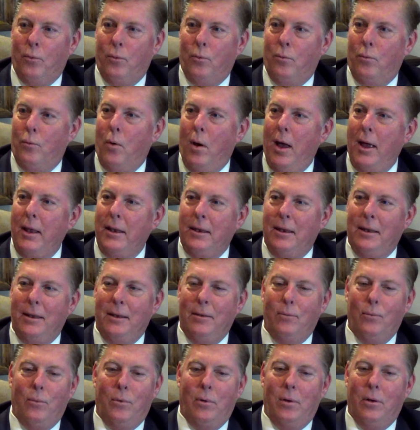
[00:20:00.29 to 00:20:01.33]
what
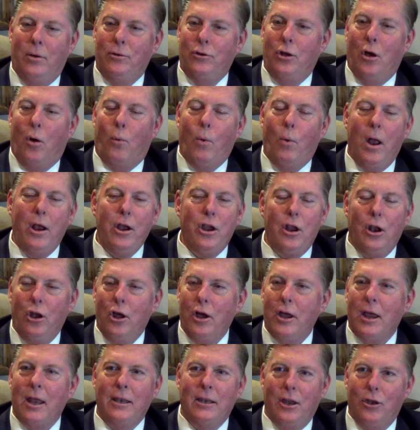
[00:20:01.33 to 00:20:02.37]
what are you
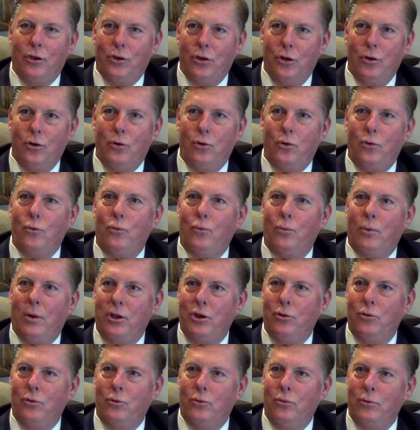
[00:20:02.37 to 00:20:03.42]
looking to do when
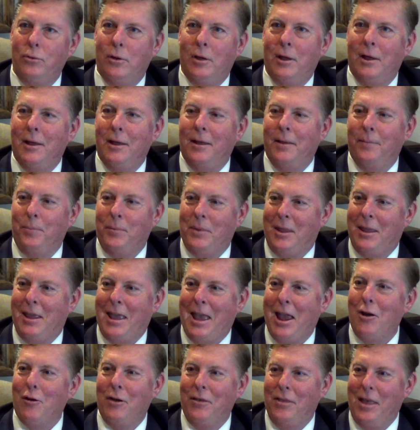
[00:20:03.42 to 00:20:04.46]
you
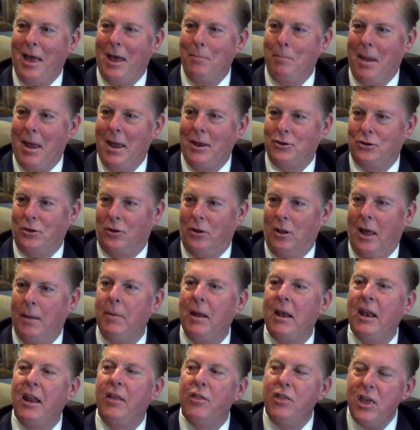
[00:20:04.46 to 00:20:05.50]
carry that mantle? I
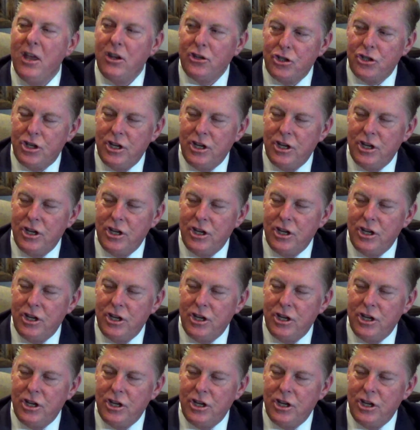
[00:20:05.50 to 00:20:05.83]
mean, in this